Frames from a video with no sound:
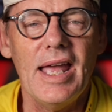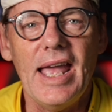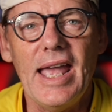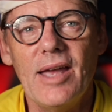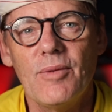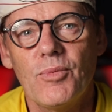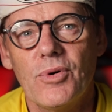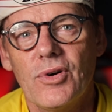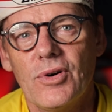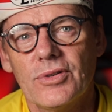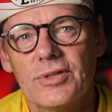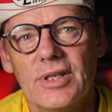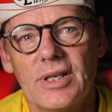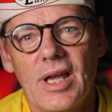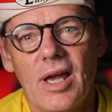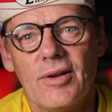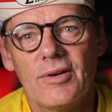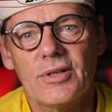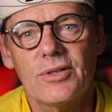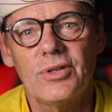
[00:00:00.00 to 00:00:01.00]
and we're also
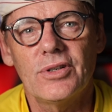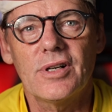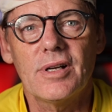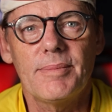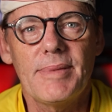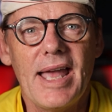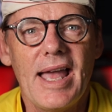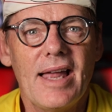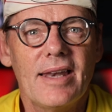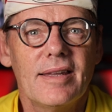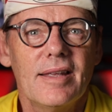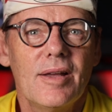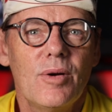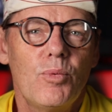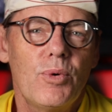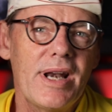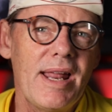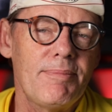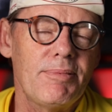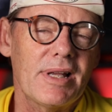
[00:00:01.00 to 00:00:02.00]
going to talk about
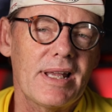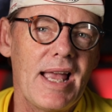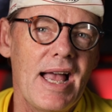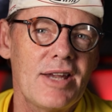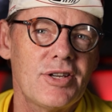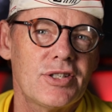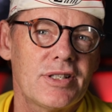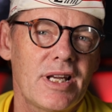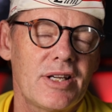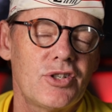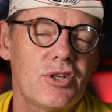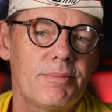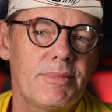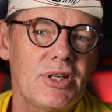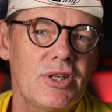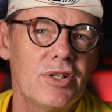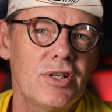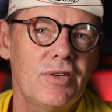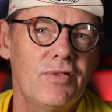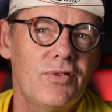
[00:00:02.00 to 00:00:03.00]
what application they should be
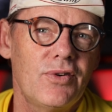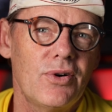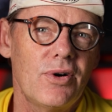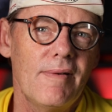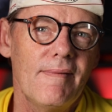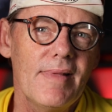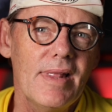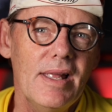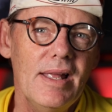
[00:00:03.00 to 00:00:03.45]
used for.